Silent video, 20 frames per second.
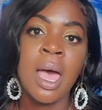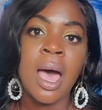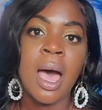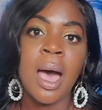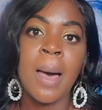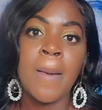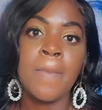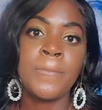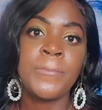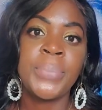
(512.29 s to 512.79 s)

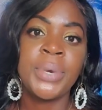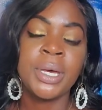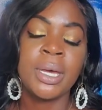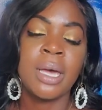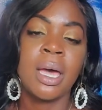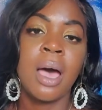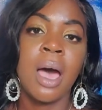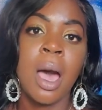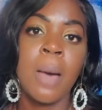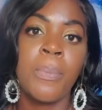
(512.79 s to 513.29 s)

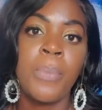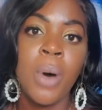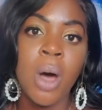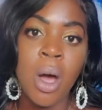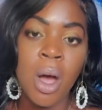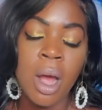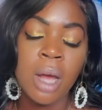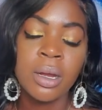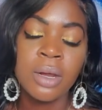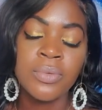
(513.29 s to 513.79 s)
But a
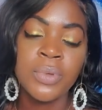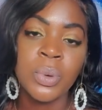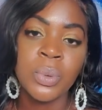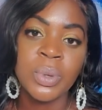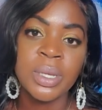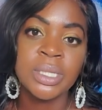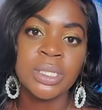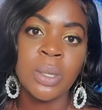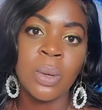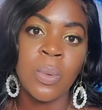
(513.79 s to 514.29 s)
part of the
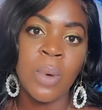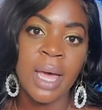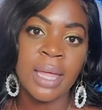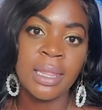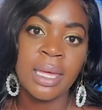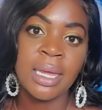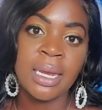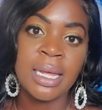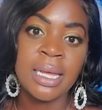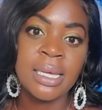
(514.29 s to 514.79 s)
reason why
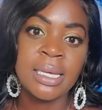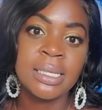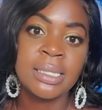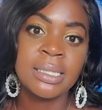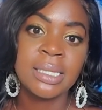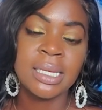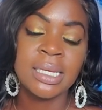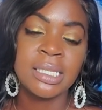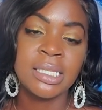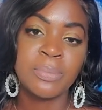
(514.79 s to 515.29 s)
that
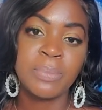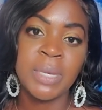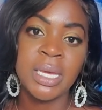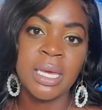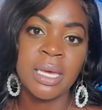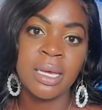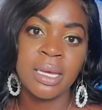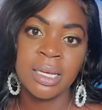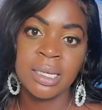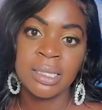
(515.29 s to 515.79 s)
is
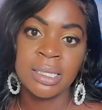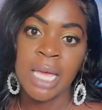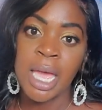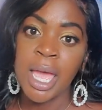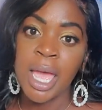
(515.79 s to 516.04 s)
because,